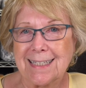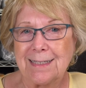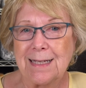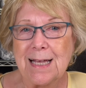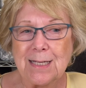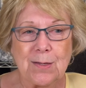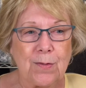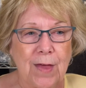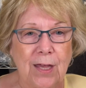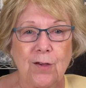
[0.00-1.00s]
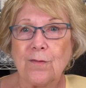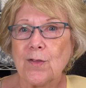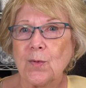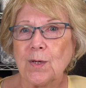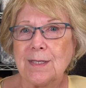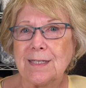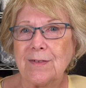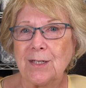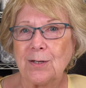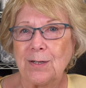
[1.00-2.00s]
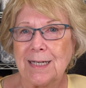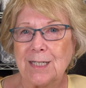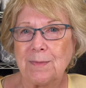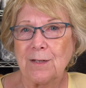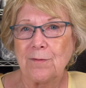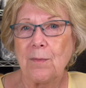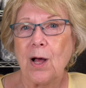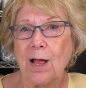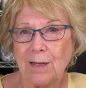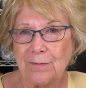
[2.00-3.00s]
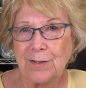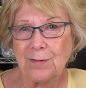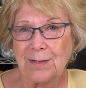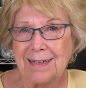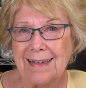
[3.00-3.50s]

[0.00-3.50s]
and so thank you for the words of encouragement from all of you.